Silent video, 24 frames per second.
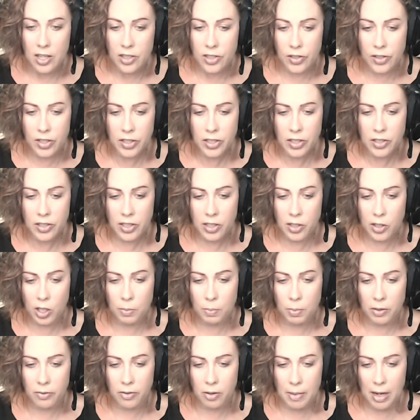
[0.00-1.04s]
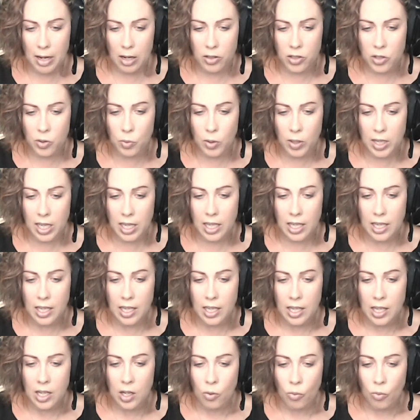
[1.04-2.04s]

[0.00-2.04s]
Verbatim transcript: So this is a group of about 20